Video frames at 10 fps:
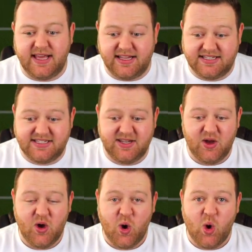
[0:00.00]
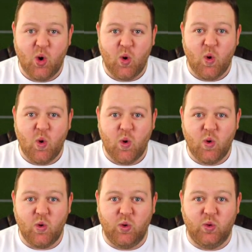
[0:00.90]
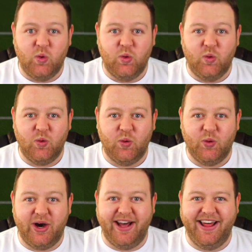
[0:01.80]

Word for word: this. Ooh,